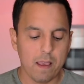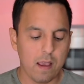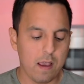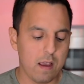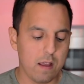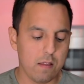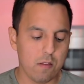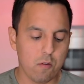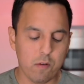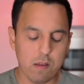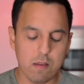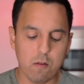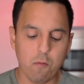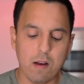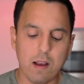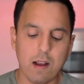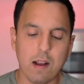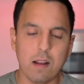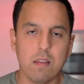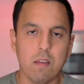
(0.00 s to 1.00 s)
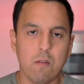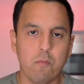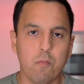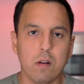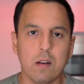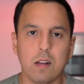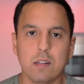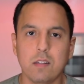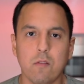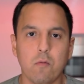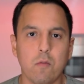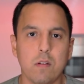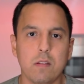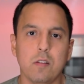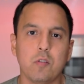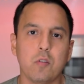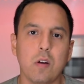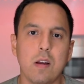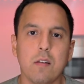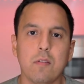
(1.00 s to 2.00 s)
And the reason why I got this book, I just wanted
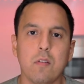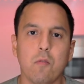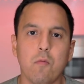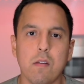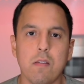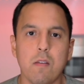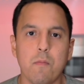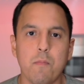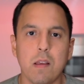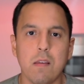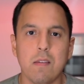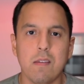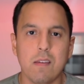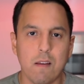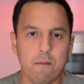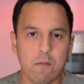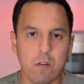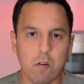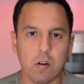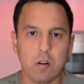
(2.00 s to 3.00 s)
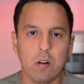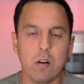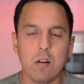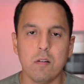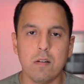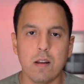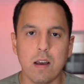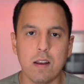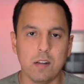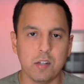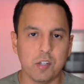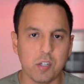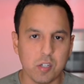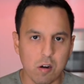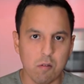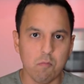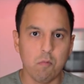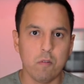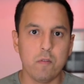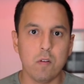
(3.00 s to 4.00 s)
to try out the recipes, see if they're good or not, and
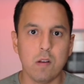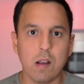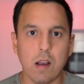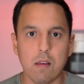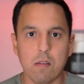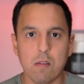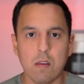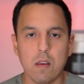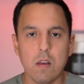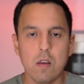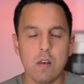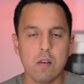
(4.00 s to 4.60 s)
share them with you guys.